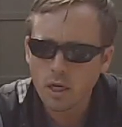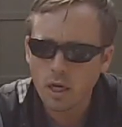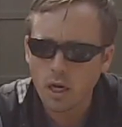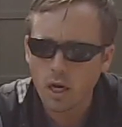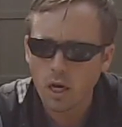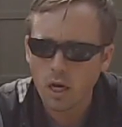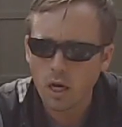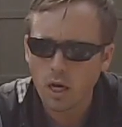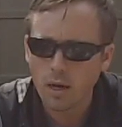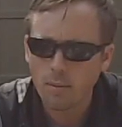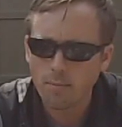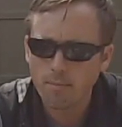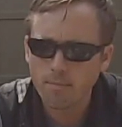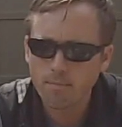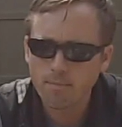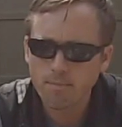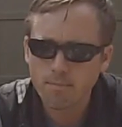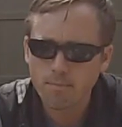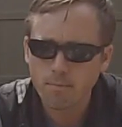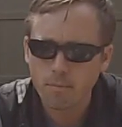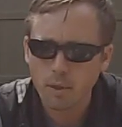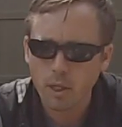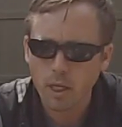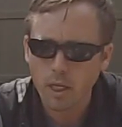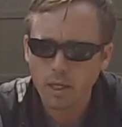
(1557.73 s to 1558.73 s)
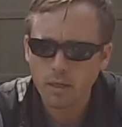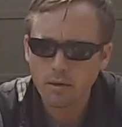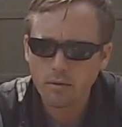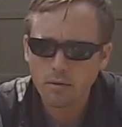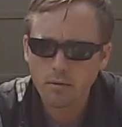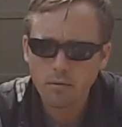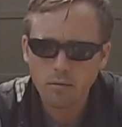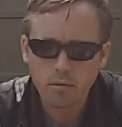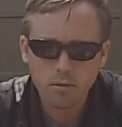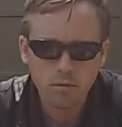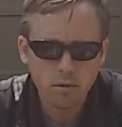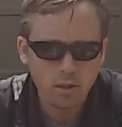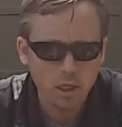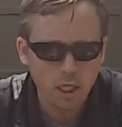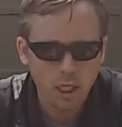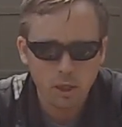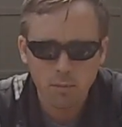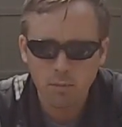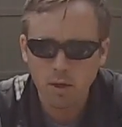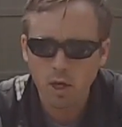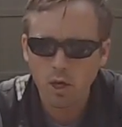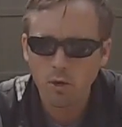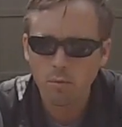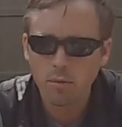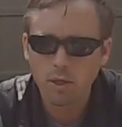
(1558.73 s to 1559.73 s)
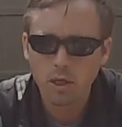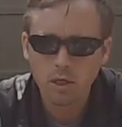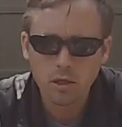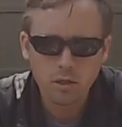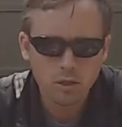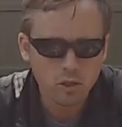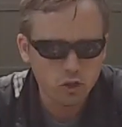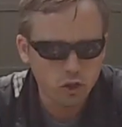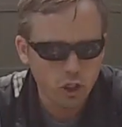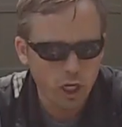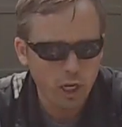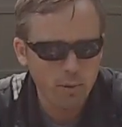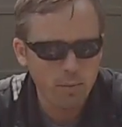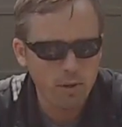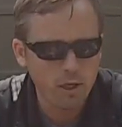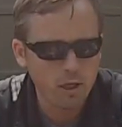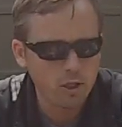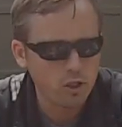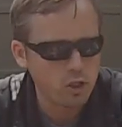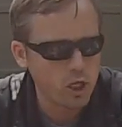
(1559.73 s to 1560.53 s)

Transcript: but email me, Jamie,